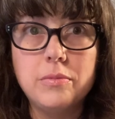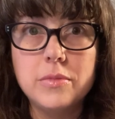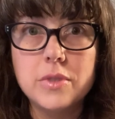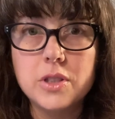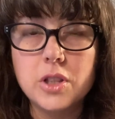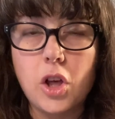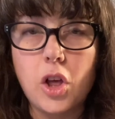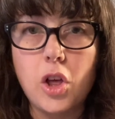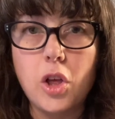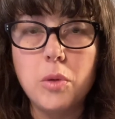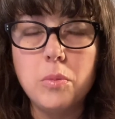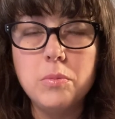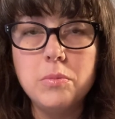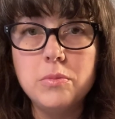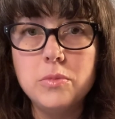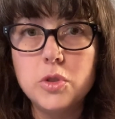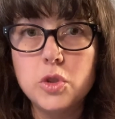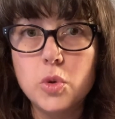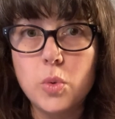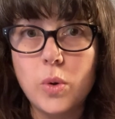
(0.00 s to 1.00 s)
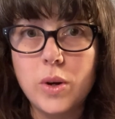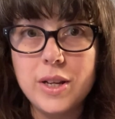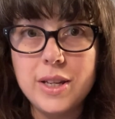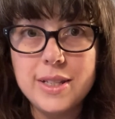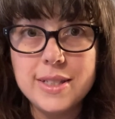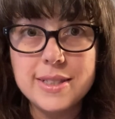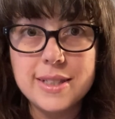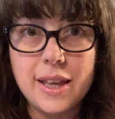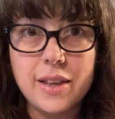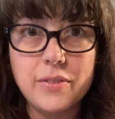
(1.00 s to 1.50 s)
Psalm
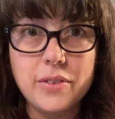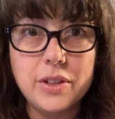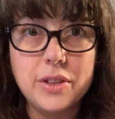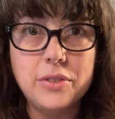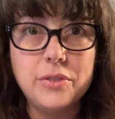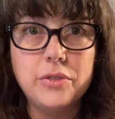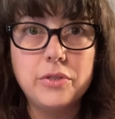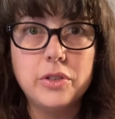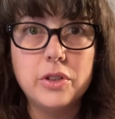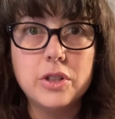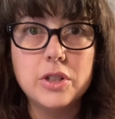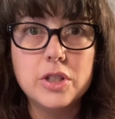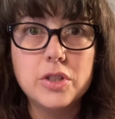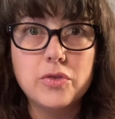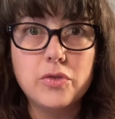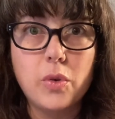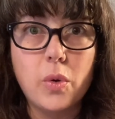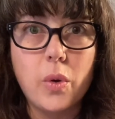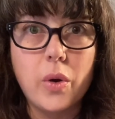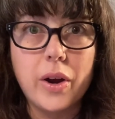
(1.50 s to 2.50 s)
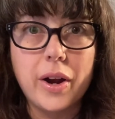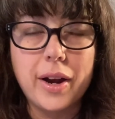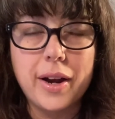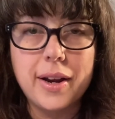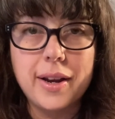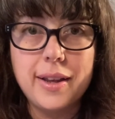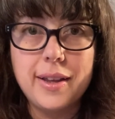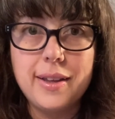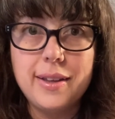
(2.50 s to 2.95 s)
27 verse 4.